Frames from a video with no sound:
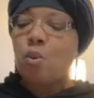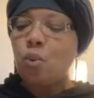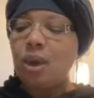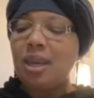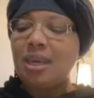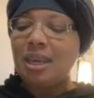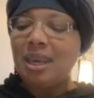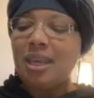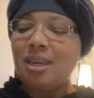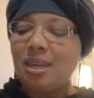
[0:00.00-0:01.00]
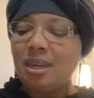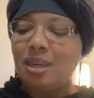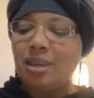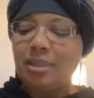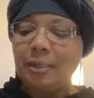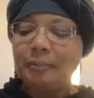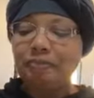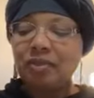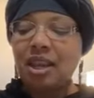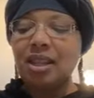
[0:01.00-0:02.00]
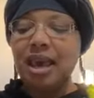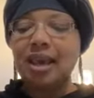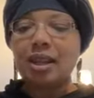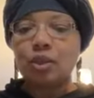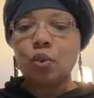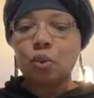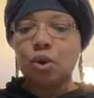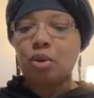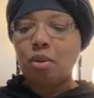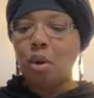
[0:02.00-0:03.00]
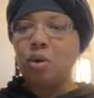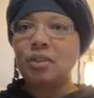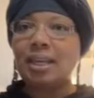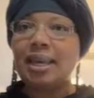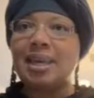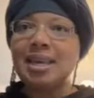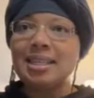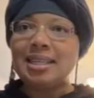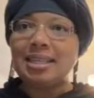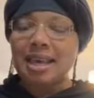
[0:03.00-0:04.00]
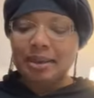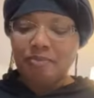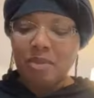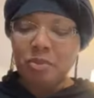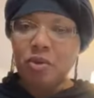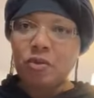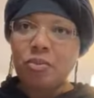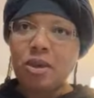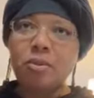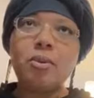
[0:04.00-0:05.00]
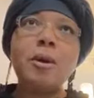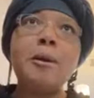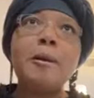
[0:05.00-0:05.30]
and when it needs. And that is what we're going to pause at today, my beautiful people.